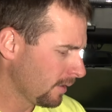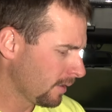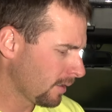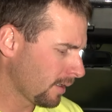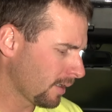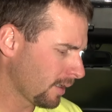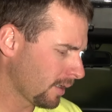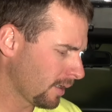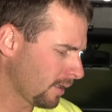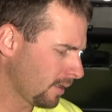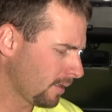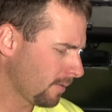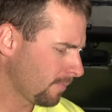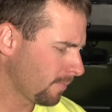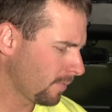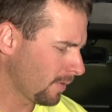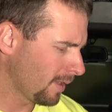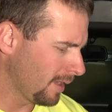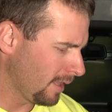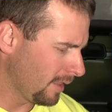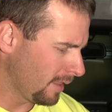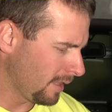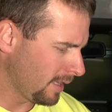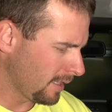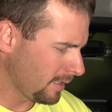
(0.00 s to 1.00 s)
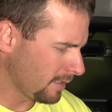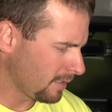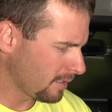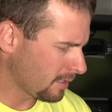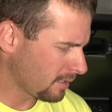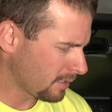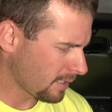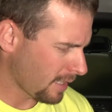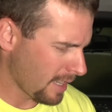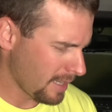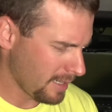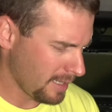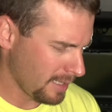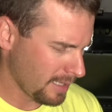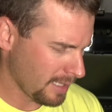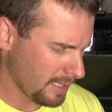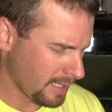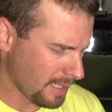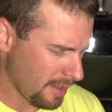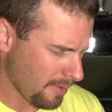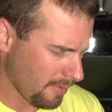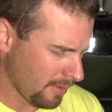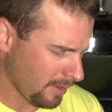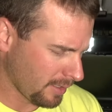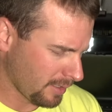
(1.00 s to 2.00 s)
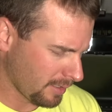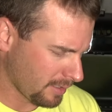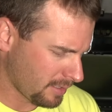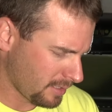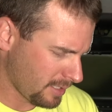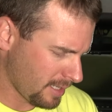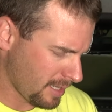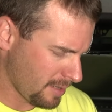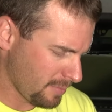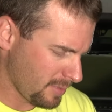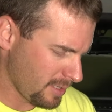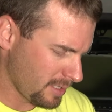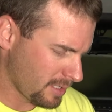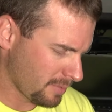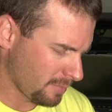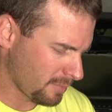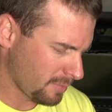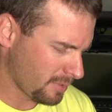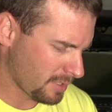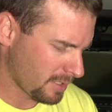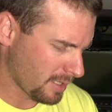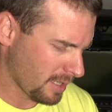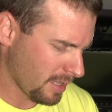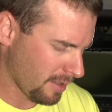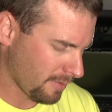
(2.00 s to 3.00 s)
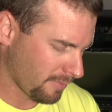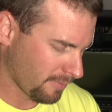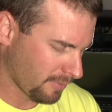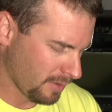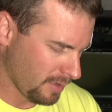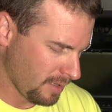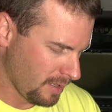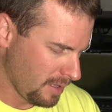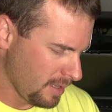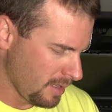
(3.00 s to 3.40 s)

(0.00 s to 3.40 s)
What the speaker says: and then decided that they were going to send me some stuff